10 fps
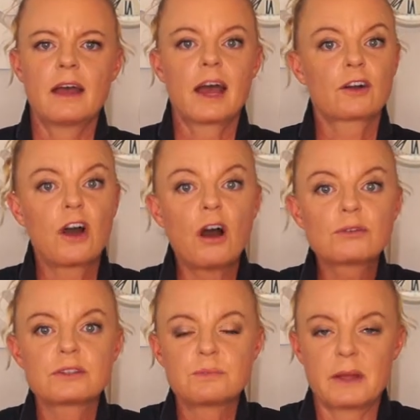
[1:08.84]
how
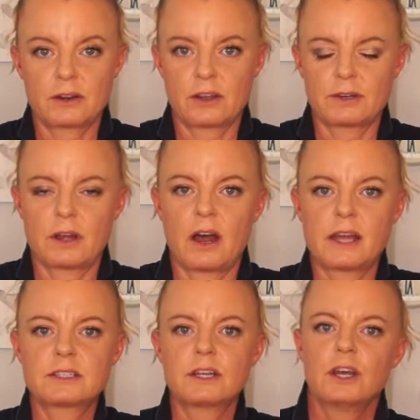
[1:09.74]
cold it's been
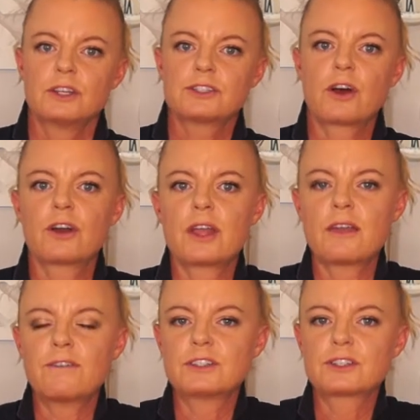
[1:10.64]
overnight. So
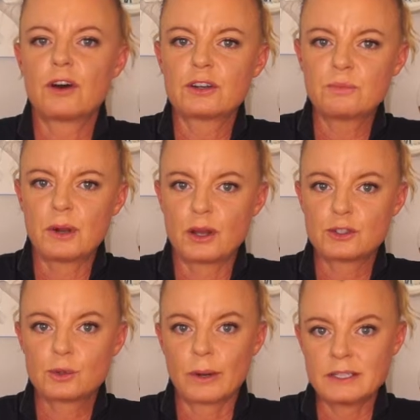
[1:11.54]
if it's gotten
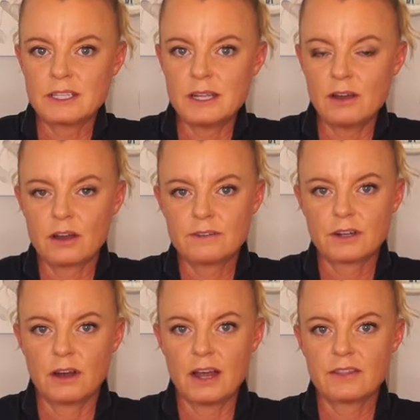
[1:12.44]
below 20
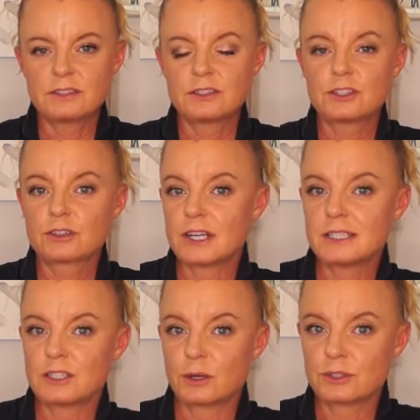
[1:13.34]
overnight, and this is
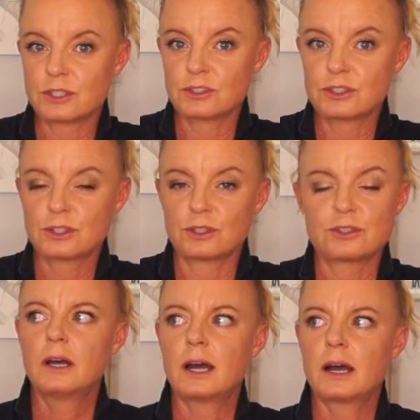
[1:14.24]
degrees Celsius too,
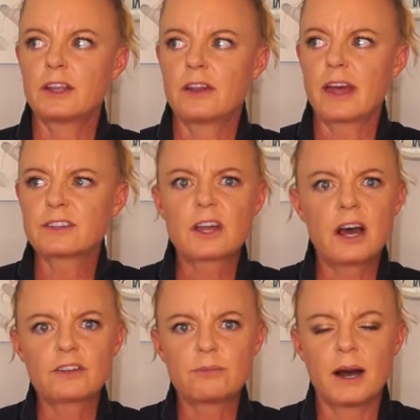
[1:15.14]
that's
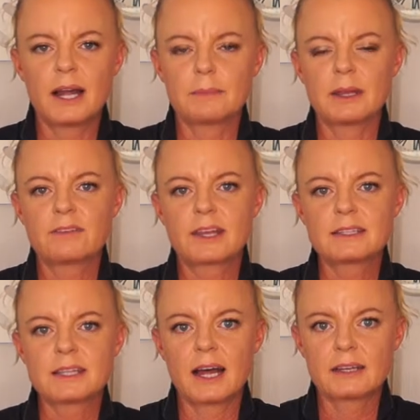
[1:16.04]
kind of my limit. If it
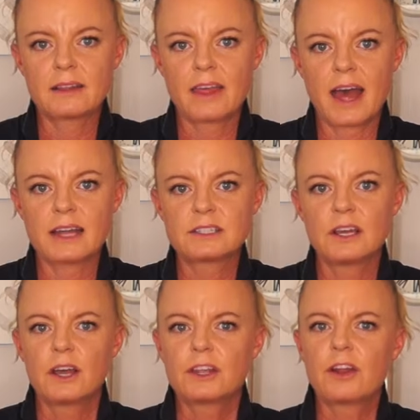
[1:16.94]
gets under
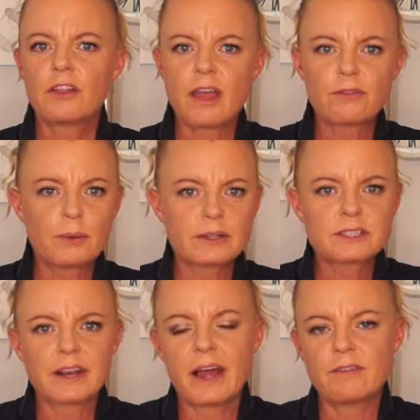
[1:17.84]
that, everyone's
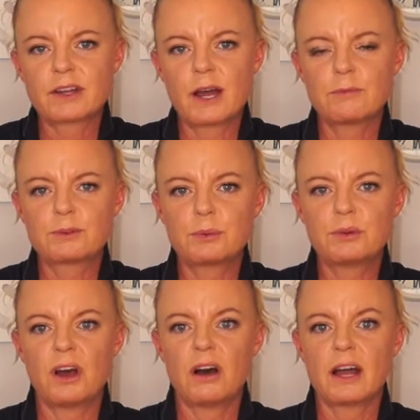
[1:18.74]
going to have a comfortable
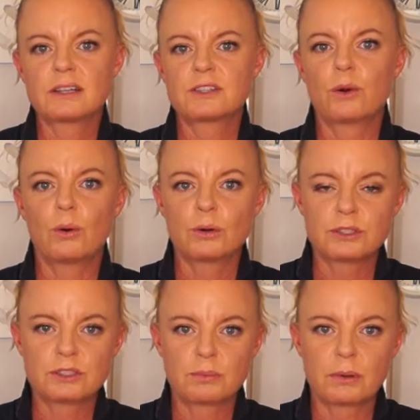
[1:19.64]
night. The
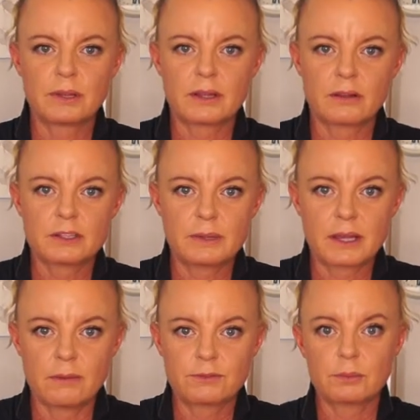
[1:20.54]
horses are probably going to be
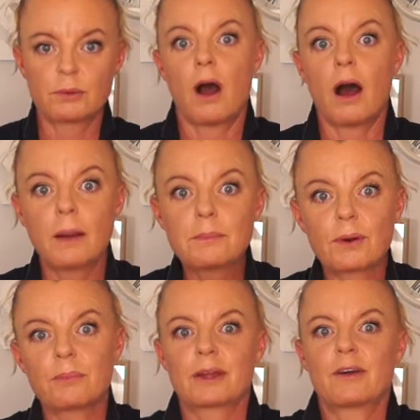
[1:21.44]
comfortable. I'm
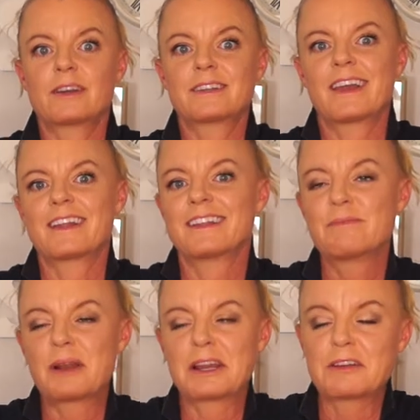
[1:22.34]
probably going to get
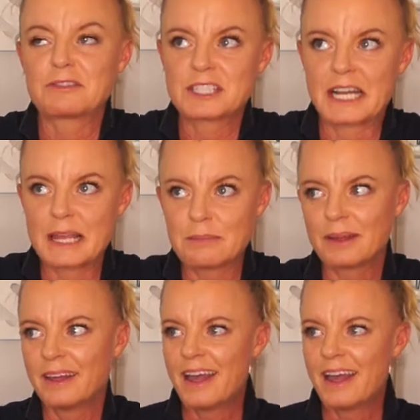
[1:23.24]
plenty of sleep